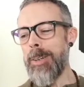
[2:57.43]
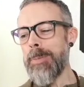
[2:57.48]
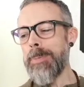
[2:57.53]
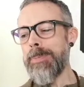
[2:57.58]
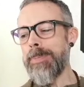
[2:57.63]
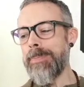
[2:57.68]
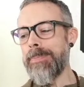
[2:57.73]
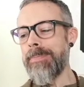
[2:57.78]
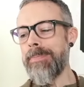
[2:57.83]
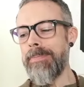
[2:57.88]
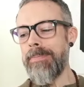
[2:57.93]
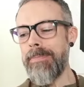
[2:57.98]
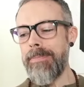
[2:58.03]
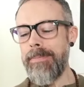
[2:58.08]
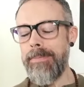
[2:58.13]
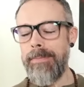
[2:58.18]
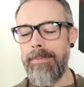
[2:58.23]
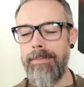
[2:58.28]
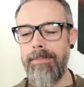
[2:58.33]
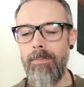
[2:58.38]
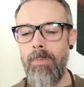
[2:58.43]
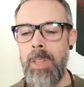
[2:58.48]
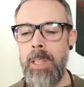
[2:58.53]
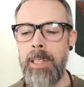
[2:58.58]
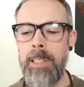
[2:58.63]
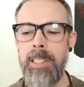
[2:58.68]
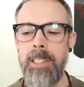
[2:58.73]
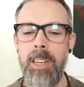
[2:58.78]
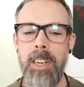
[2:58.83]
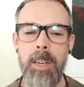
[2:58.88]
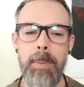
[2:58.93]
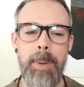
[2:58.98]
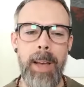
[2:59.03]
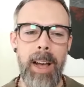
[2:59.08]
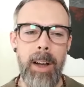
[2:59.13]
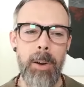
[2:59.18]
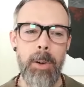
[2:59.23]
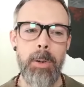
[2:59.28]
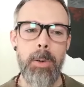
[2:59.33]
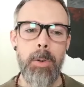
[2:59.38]
so let's talk
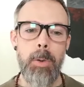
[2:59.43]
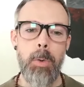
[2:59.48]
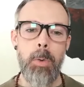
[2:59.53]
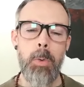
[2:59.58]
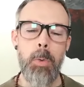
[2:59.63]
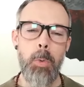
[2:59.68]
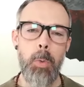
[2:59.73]
about